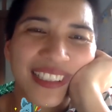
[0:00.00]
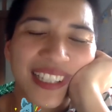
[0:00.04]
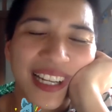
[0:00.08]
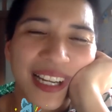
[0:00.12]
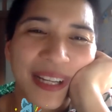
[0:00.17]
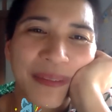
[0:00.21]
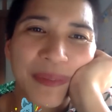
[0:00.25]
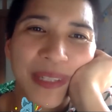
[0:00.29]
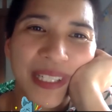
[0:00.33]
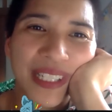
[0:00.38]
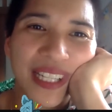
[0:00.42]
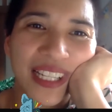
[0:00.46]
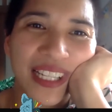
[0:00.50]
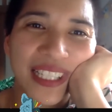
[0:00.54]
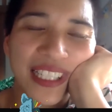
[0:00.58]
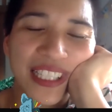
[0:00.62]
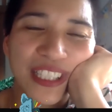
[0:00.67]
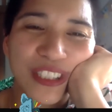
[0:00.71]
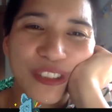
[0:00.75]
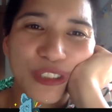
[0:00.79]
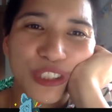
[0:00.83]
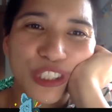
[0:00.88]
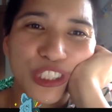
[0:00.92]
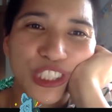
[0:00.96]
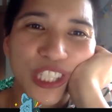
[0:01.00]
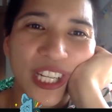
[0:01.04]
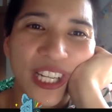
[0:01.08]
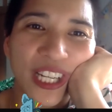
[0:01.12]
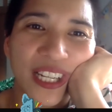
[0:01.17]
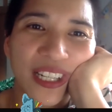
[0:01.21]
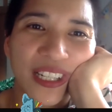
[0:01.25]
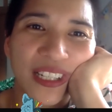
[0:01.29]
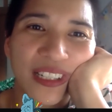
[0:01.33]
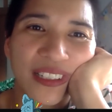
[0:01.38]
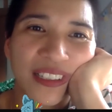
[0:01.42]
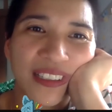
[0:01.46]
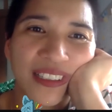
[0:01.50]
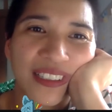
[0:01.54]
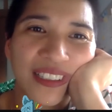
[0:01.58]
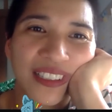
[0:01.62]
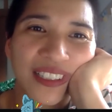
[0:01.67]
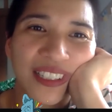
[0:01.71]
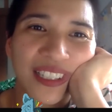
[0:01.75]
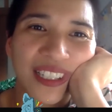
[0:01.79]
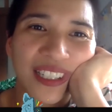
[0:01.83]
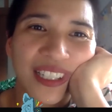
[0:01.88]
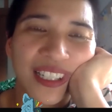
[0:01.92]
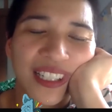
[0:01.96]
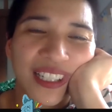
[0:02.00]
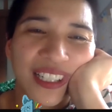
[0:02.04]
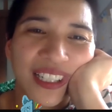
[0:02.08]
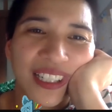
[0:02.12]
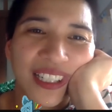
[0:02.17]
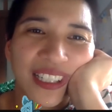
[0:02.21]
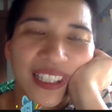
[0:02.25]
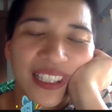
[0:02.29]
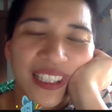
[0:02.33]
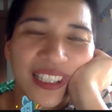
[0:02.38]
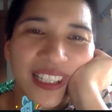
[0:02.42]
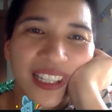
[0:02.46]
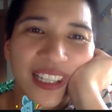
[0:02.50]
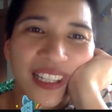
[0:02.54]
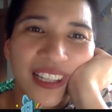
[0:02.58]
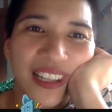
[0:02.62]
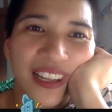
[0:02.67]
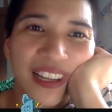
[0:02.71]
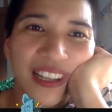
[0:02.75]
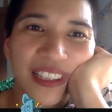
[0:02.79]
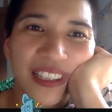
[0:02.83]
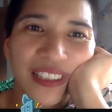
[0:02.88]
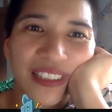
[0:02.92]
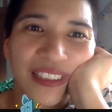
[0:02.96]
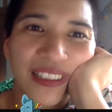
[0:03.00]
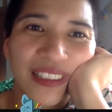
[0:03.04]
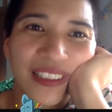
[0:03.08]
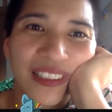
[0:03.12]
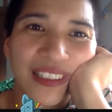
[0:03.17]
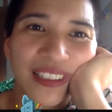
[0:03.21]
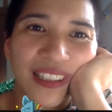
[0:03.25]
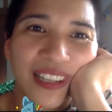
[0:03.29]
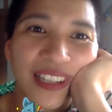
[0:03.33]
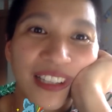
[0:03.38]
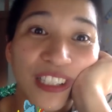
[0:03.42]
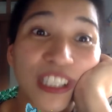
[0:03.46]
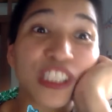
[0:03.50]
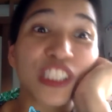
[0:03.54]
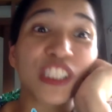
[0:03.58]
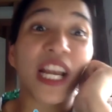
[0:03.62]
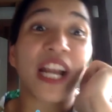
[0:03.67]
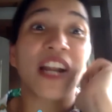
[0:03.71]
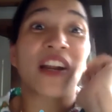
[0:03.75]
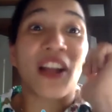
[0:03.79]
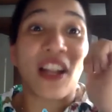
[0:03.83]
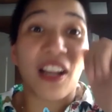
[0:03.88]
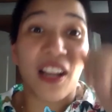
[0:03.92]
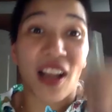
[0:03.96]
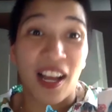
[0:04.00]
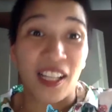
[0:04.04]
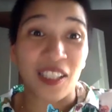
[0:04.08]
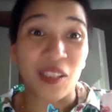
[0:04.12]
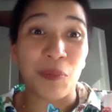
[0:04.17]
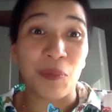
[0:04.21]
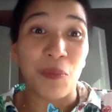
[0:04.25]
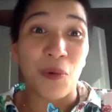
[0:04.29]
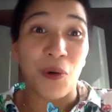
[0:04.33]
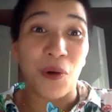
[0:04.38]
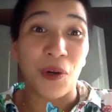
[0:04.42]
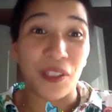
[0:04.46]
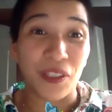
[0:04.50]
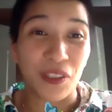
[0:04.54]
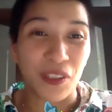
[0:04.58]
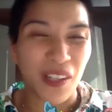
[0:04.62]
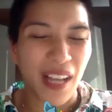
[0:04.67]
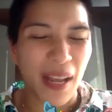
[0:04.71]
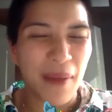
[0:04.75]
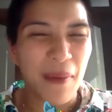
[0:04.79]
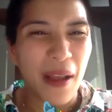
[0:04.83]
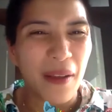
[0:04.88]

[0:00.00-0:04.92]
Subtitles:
I mean, I need to share a lot, share a lot more. No?